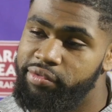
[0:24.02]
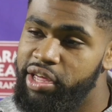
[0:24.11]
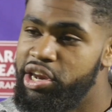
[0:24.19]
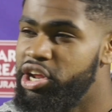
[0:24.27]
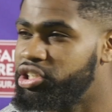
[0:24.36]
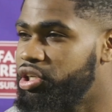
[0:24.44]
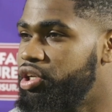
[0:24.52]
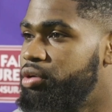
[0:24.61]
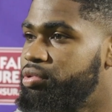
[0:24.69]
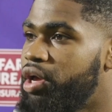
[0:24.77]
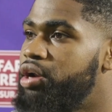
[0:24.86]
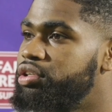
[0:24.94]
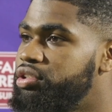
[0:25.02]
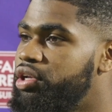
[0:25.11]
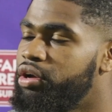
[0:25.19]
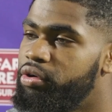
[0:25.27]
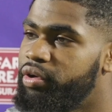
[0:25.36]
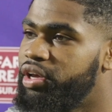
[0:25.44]
initially it was kind of just
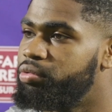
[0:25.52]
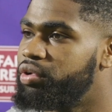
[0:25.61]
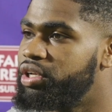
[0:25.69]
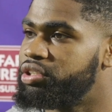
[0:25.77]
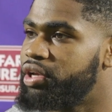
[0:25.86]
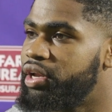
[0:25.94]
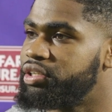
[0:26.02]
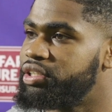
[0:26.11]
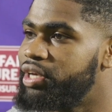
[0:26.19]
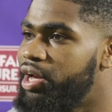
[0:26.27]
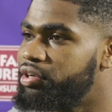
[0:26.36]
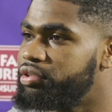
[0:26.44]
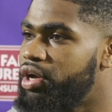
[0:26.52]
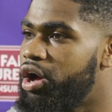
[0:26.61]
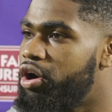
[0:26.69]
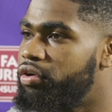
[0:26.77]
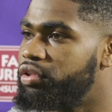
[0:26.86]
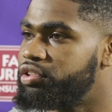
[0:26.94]
like, okay, well, let's kind of see
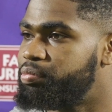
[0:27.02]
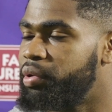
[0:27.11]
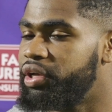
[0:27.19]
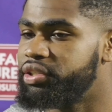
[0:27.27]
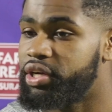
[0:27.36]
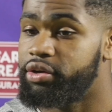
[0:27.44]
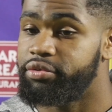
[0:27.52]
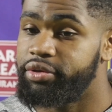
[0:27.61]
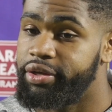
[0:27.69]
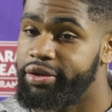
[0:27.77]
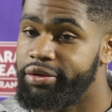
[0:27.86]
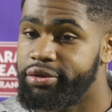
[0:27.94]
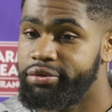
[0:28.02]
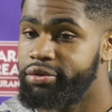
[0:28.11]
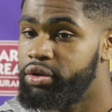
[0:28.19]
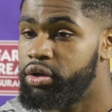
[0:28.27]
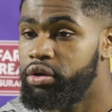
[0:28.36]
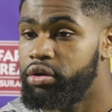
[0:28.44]
how this plays out. And,
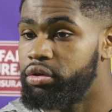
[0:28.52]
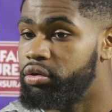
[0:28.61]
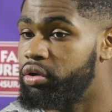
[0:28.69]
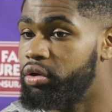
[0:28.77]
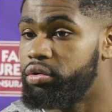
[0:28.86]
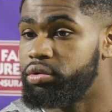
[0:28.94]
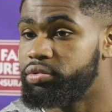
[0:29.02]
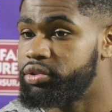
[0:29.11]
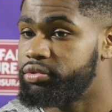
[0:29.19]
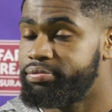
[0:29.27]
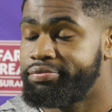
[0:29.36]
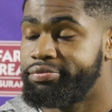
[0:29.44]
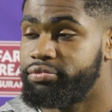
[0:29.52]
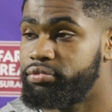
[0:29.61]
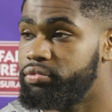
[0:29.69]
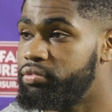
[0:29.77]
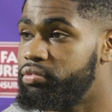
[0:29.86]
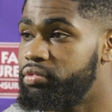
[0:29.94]
you know, it was,
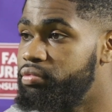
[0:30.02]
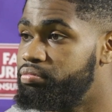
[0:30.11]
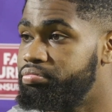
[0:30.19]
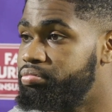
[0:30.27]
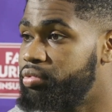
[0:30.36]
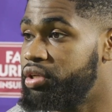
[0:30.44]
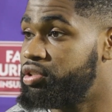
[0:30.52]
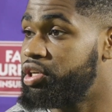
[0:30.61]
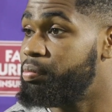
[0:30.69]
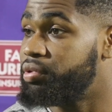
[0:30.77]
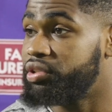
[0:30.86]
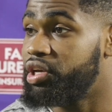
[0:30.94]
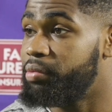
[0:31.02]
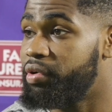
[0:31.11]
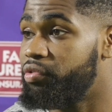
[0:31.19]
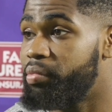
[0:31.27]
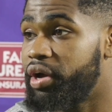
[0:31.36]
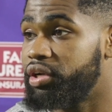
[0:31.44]
didn't skip a step.
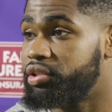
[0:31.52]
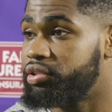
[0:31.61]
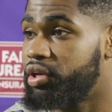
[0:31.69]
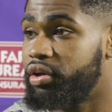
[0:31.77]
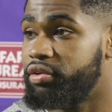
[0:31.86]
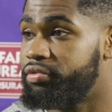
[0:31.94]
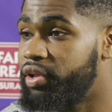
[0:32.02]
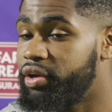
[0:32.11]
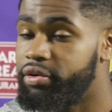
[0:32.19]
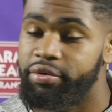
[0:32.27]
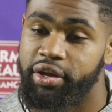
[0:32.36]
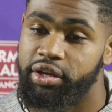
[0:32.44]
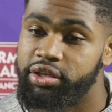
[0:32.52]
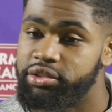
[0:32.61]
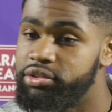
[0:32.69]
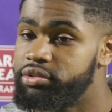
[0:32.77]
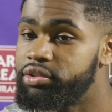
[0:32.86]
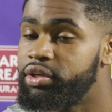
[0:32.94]
Everybody just kind of like, okay, that's
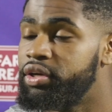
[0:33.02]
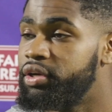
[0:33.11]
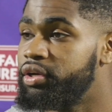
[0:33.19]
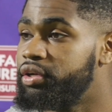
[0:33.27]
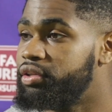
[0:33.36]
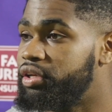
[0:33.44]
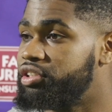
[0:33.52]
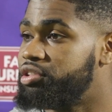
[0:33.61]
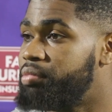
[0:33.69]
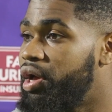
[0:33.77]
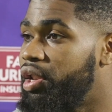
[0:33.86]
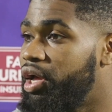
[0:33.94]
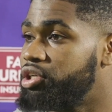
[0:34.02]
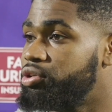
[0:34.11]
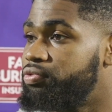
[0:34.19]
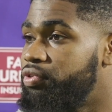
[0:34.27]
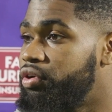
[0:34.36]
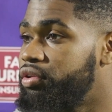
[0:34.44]
his
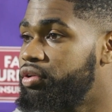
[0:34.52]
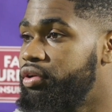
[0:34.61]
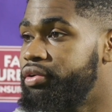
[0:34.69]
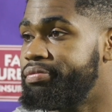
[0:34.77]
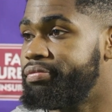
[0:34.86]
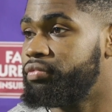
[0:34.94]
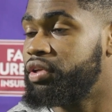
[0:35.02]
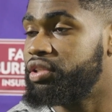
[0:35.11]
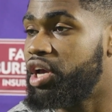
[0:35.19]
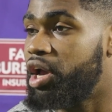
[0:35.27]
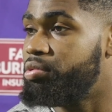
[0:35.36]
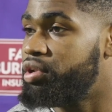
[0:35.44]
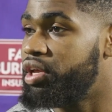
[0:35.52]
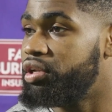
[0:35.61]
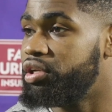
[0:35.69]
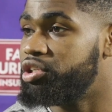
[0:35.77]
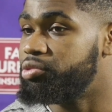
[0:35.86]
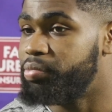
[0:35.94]
biological father, and the time that they
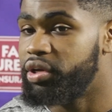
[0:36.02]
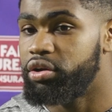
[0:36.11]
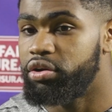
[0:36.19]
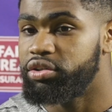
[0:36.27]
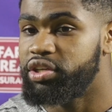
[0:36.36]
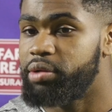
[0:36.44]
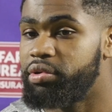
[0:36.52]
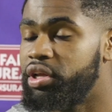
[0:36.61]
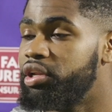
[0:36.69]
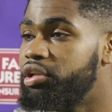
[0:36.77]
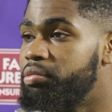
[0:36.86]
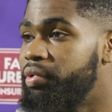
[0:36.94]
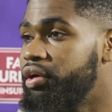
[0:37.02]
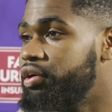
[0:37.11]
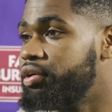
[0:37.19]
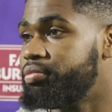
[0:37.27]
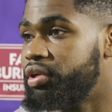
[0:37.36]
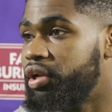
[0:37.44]
need to spend or the time that they need to make
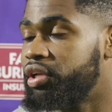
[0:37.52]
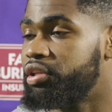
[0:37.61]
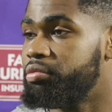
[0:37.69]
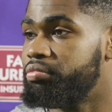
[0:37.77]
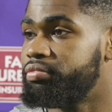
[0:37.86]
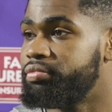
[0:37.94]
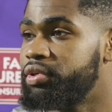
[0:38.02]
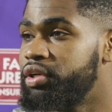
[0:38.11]
up, and let them